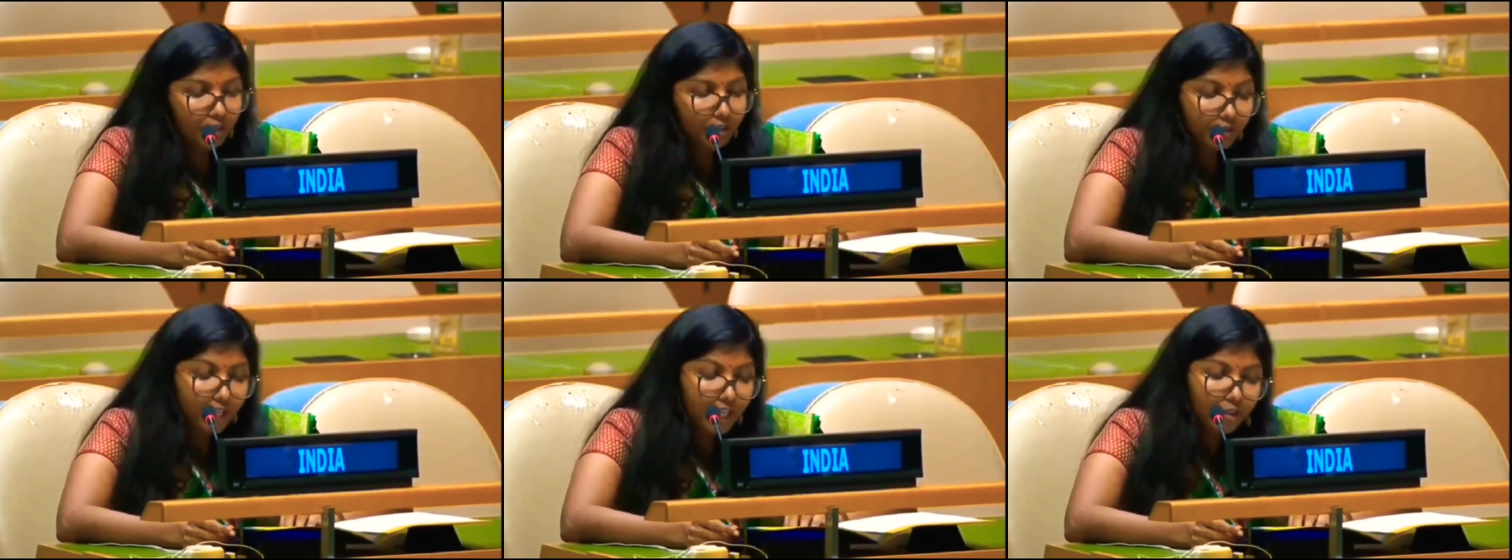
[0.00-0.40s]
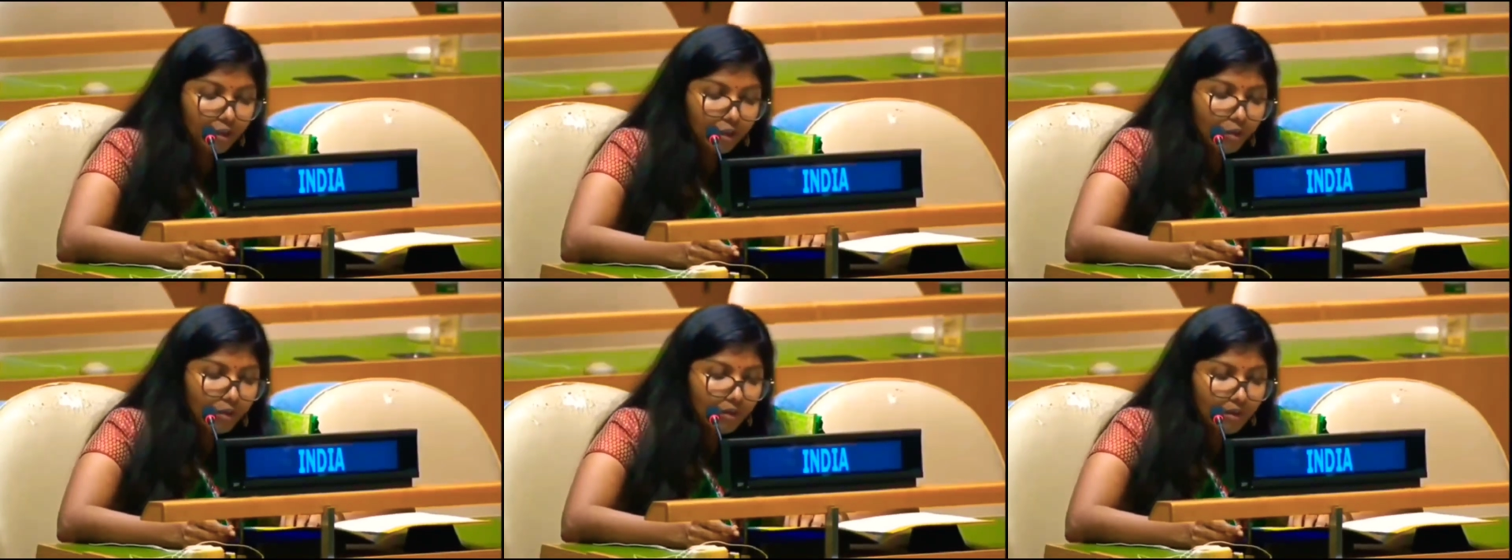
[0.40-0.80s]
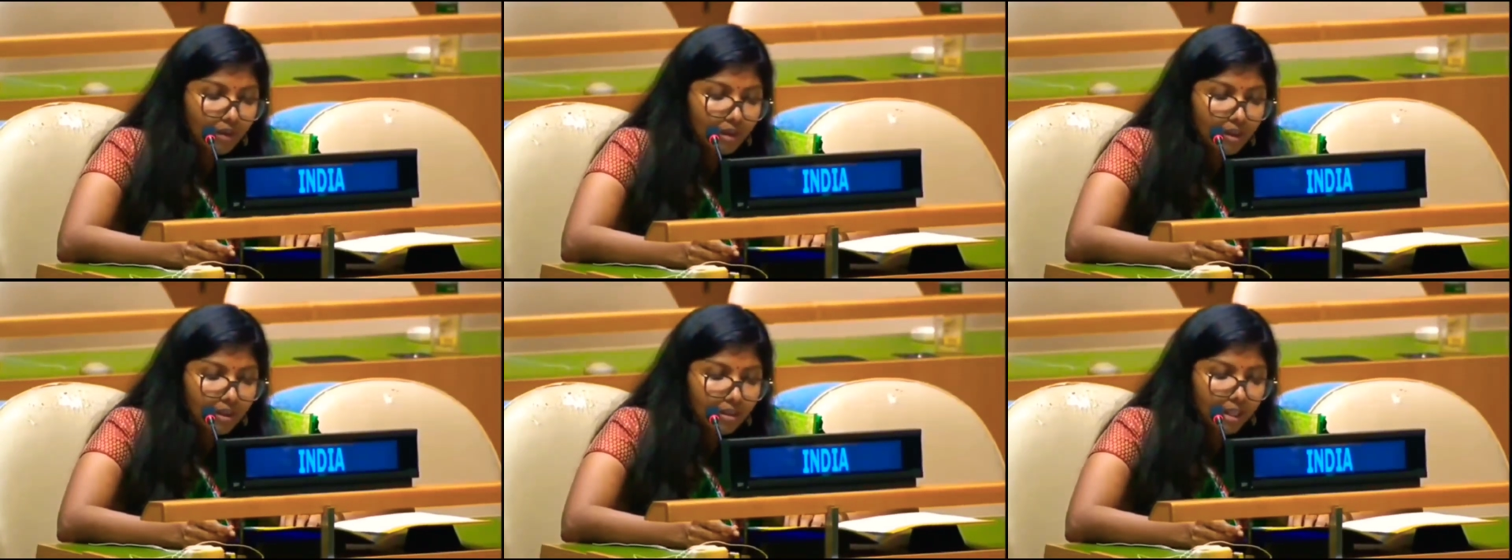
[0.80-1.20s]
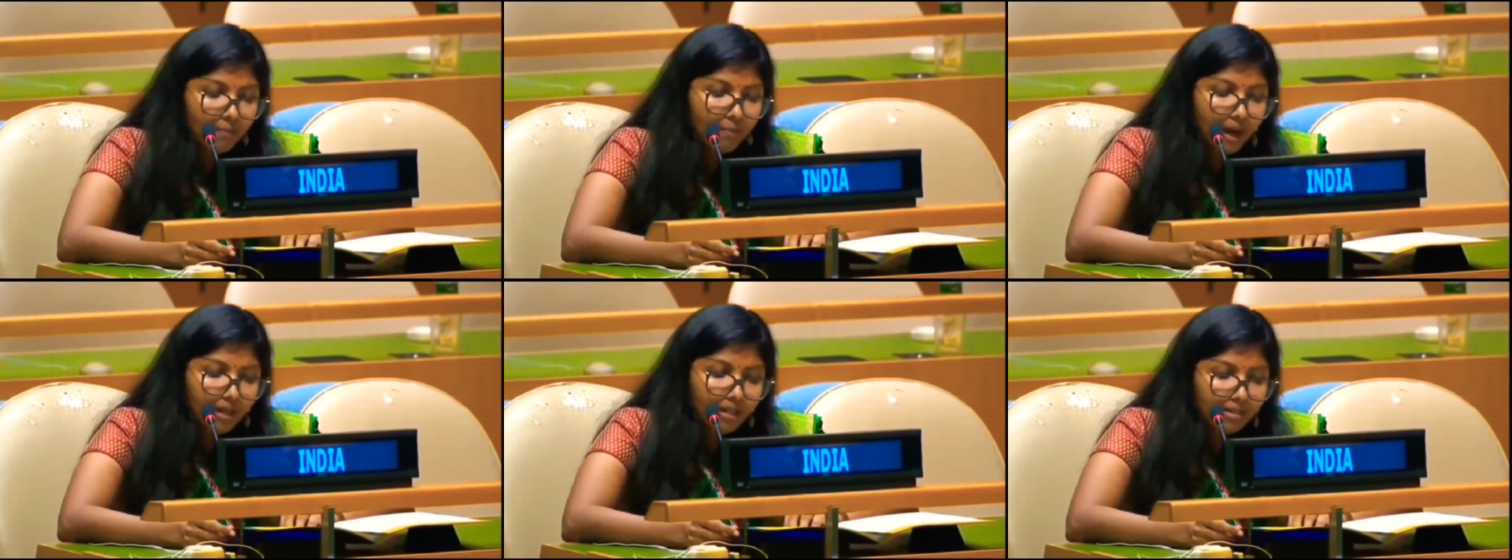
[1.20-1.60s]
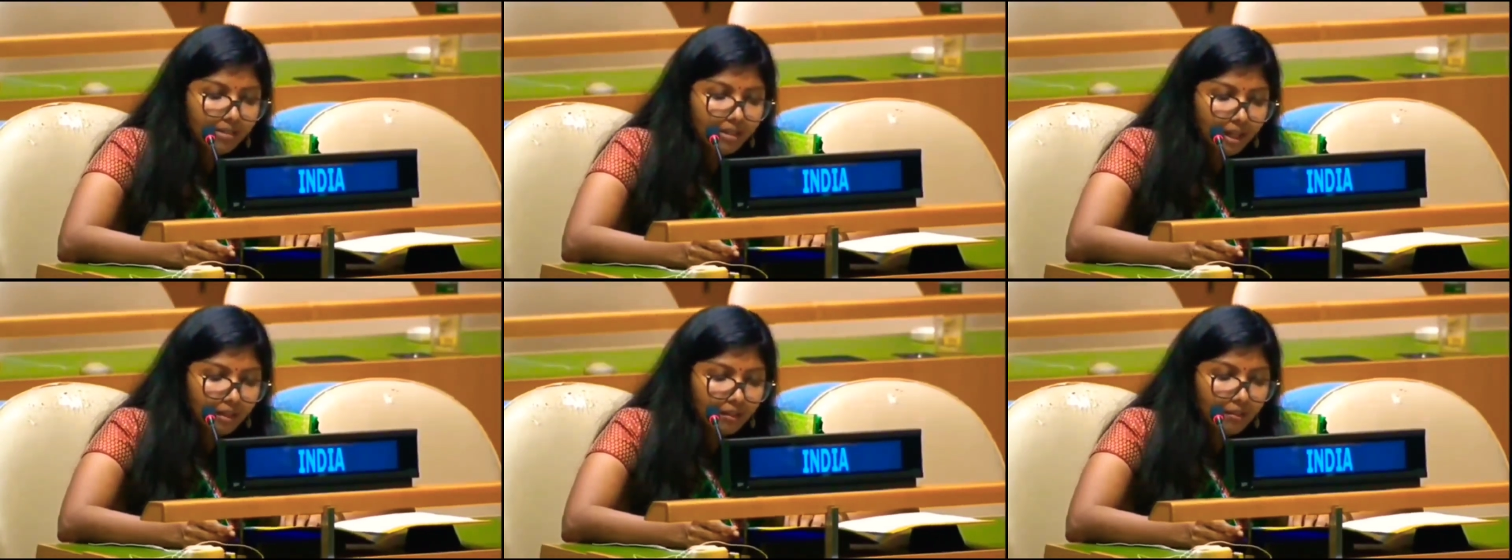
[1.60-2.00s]
We know that
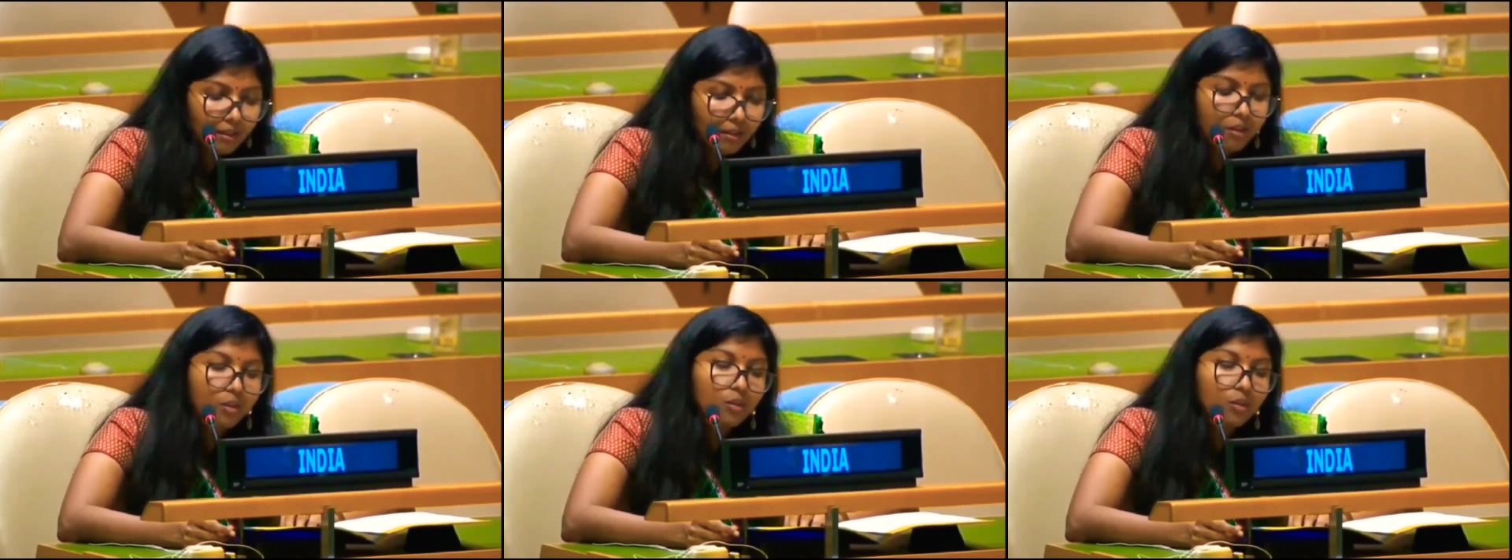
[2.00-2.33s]
Pakistan